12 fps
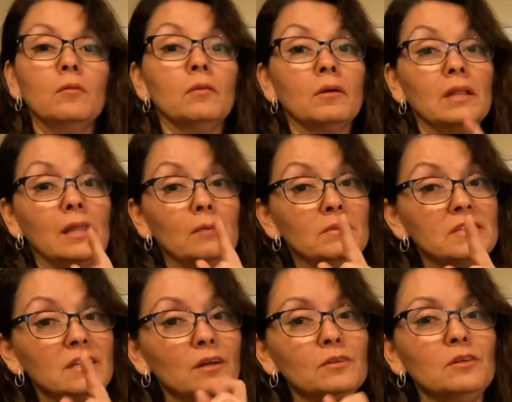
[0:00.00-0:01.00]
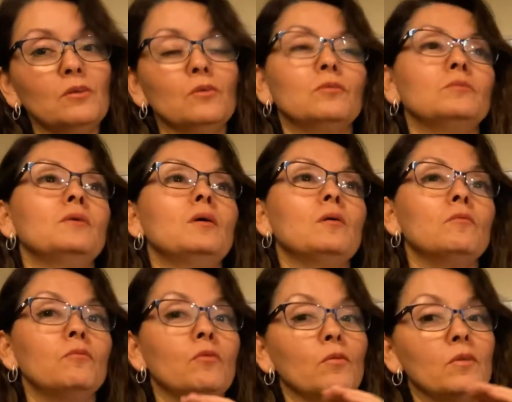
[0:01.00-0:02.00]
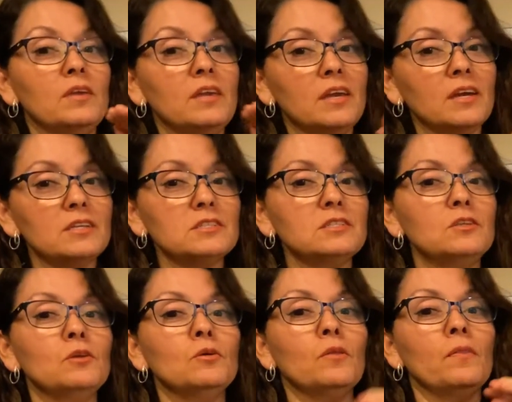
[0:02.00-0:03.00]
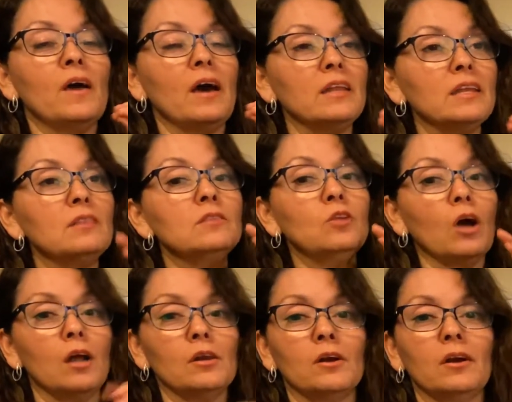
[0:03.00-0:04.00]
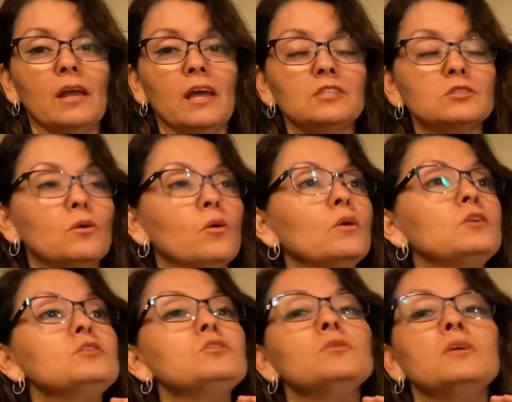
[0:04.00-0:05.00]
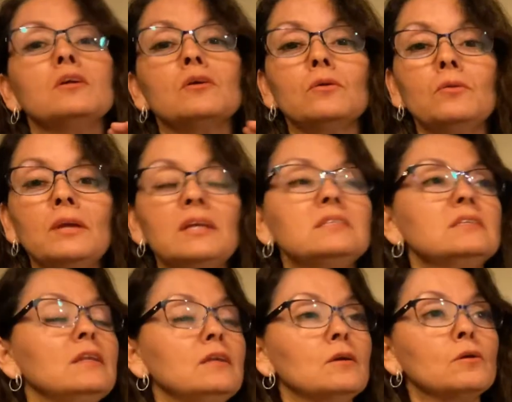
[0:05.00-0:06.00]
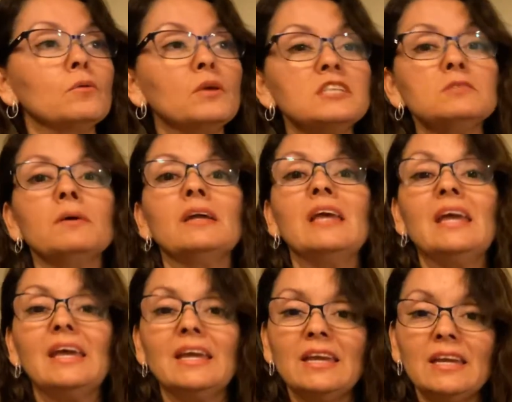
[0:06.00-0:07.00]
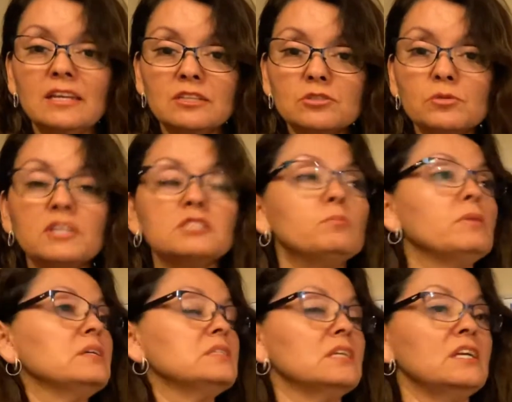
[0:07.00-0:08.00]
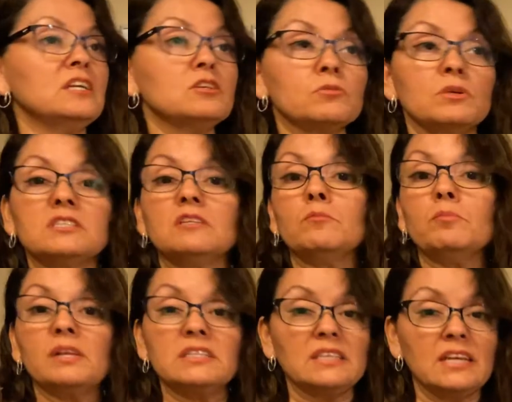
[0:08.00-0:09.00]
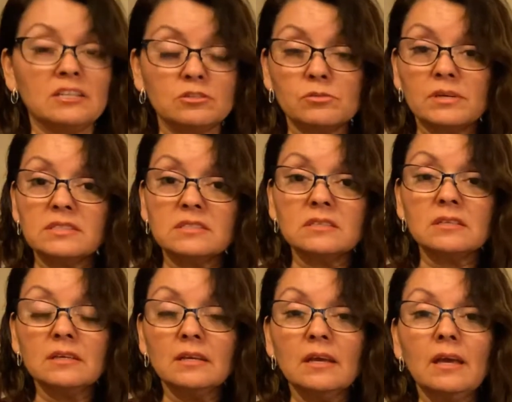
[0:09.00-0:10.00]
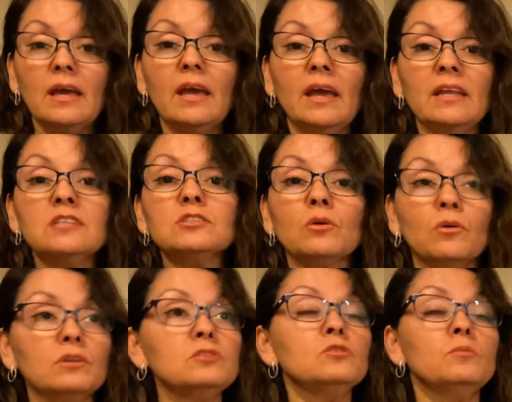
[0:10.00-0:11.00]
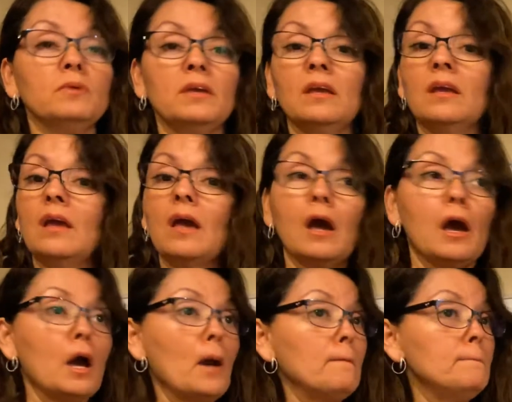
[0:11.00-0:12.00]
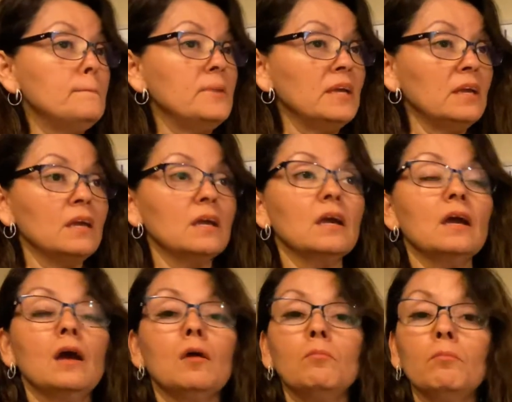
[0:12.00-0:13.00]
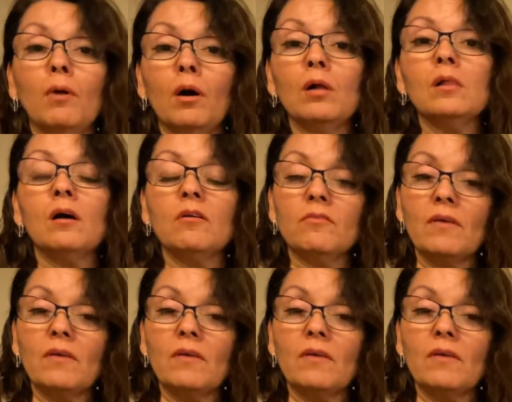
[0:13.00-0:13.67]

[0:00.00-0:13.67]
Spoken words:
let me tell you, for the years, that dollar is going to increase and increase by interest plus interest and plus interest, and it's going to be a big ball of